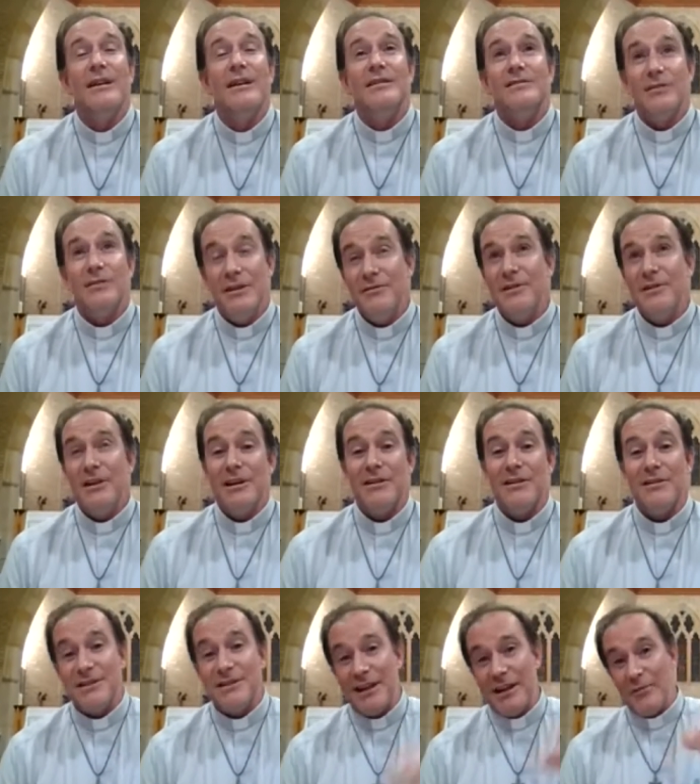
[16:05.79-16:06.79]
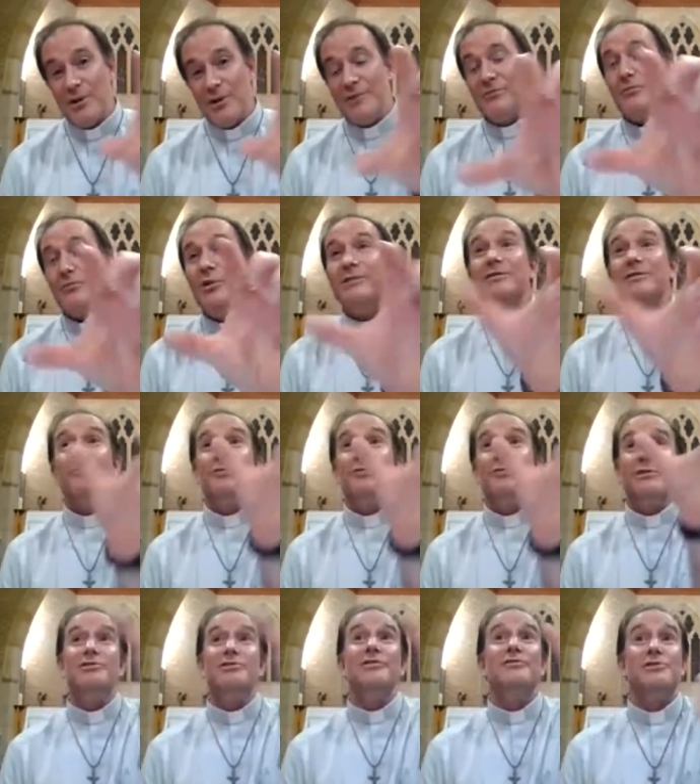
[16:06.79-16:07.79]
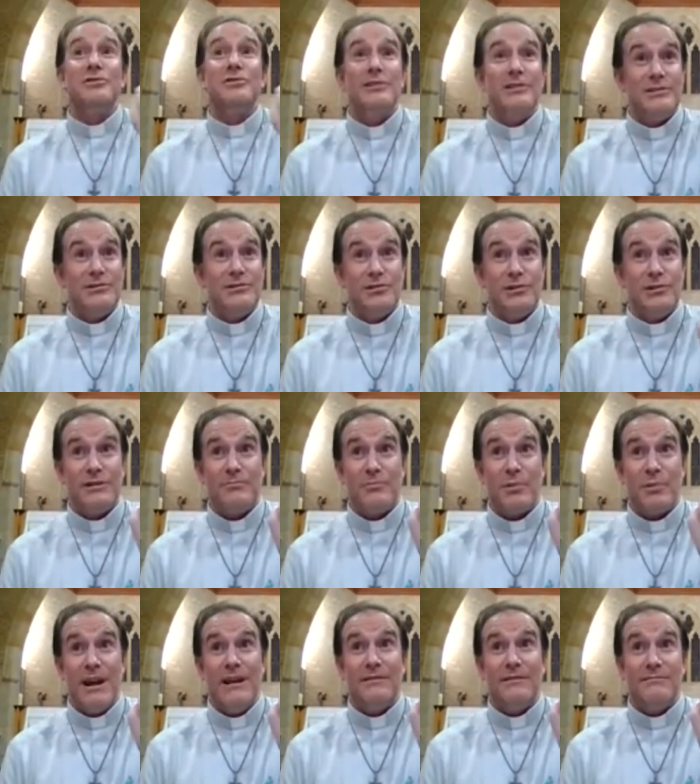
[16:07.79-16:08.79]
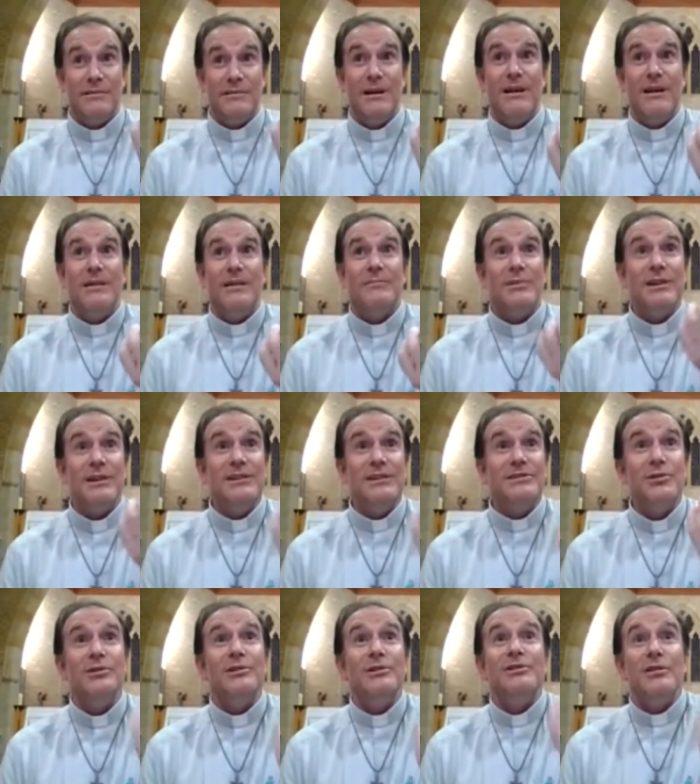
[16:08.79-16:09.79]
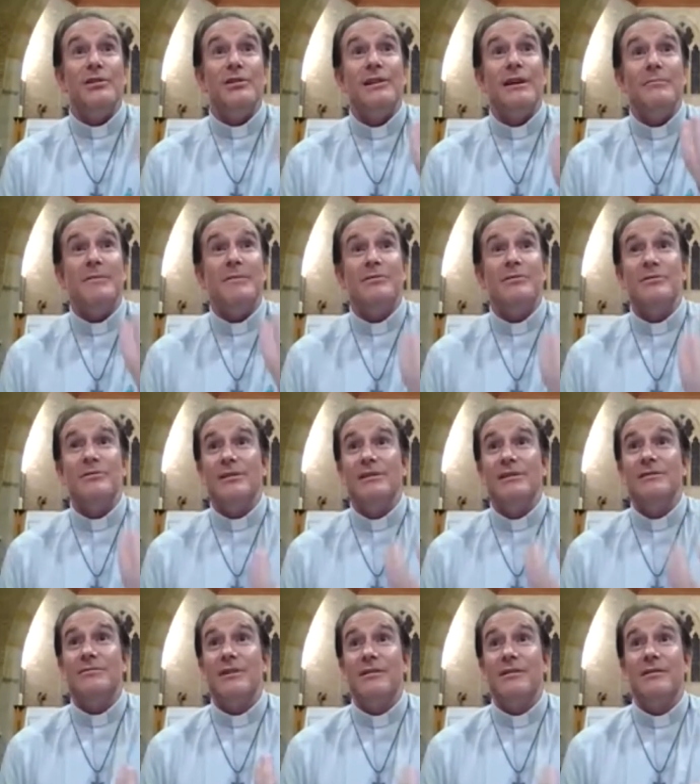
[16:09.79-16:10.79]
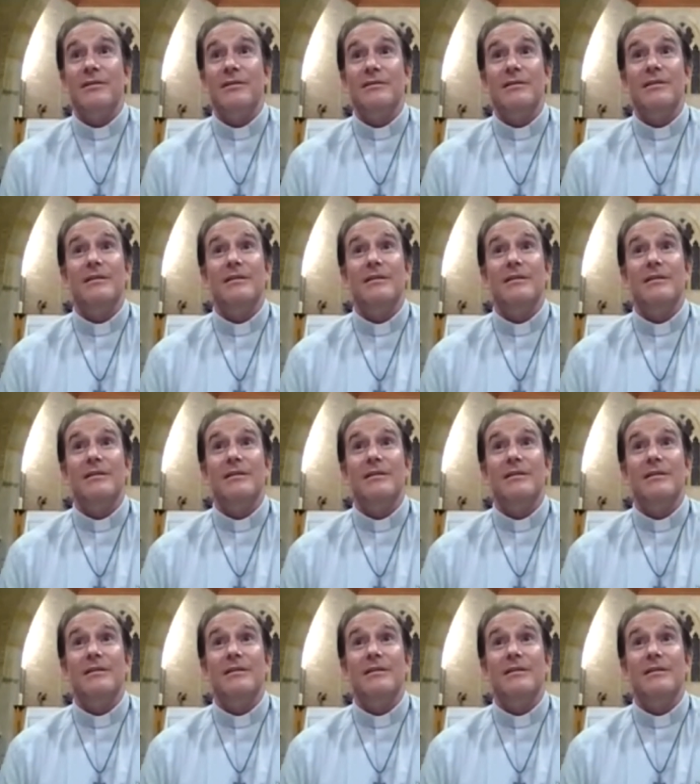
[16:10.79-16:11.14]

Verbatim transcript: So even like I was saying, what, what, what should have Judas prayed? Please, Lord, don't let me do this, whatever.